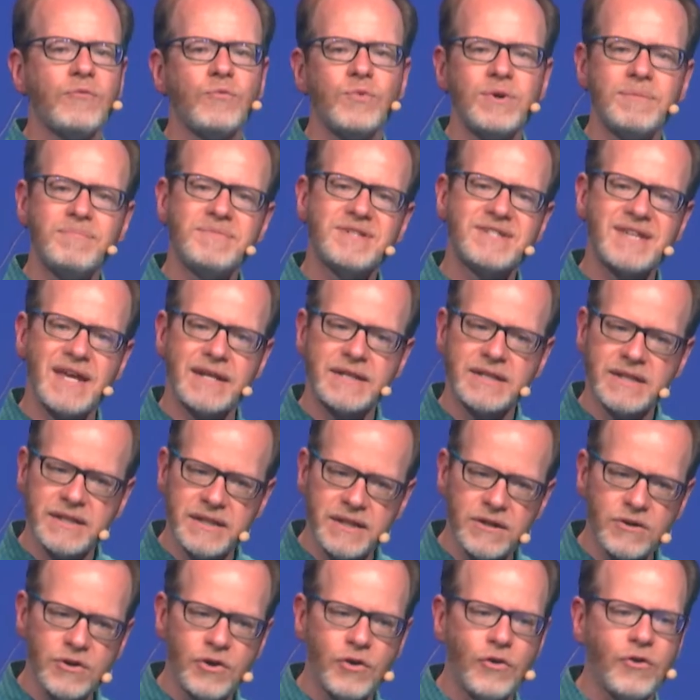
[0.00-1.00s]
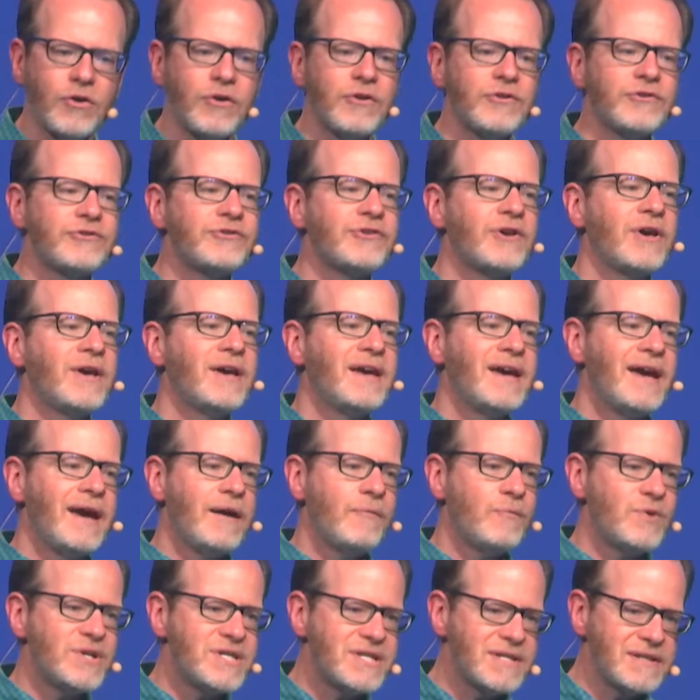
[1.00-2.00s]
We set clear goals,
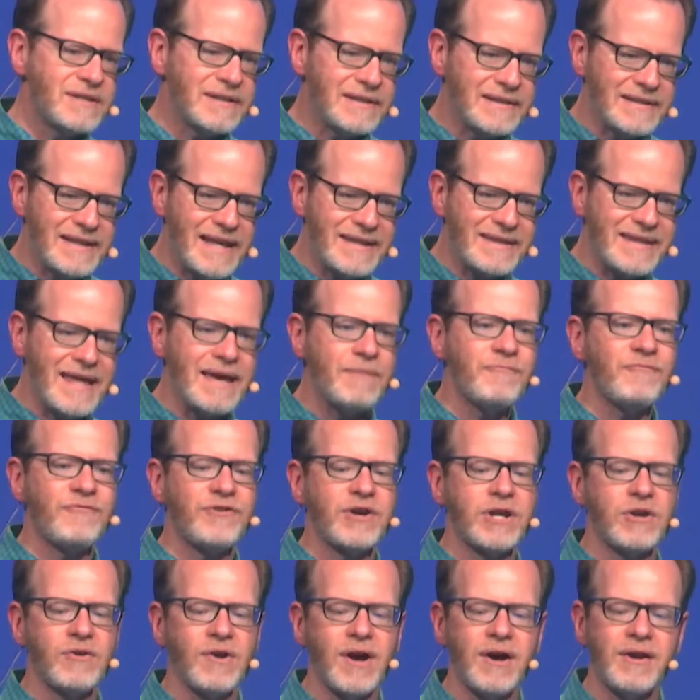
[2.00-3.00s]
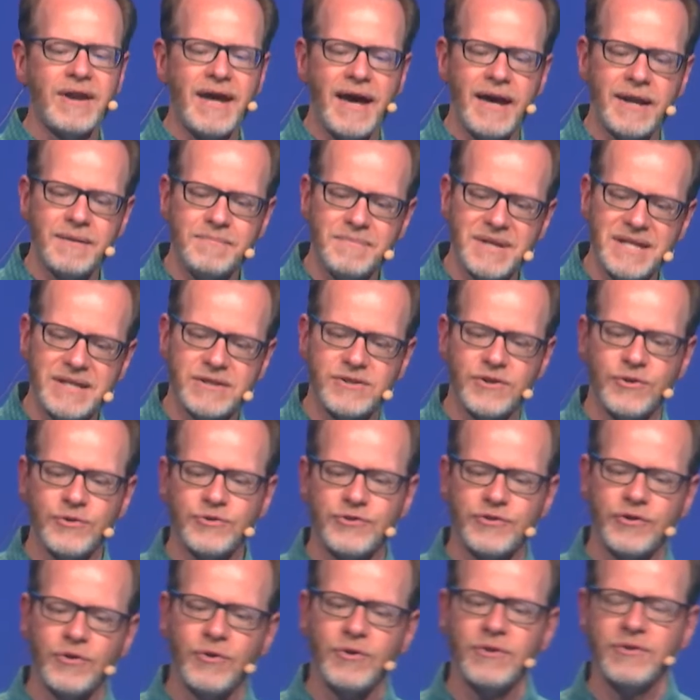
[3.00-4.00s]
and we let them figure out how to meet
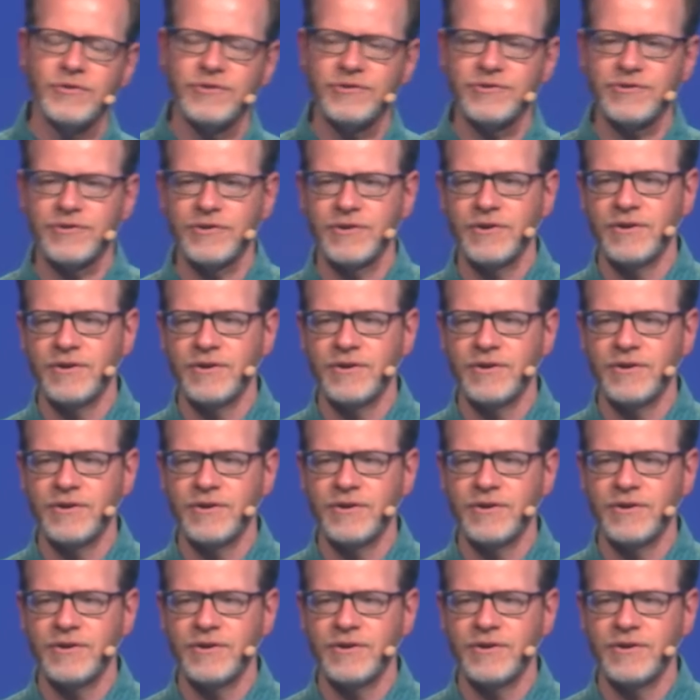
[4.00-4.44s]
those goals.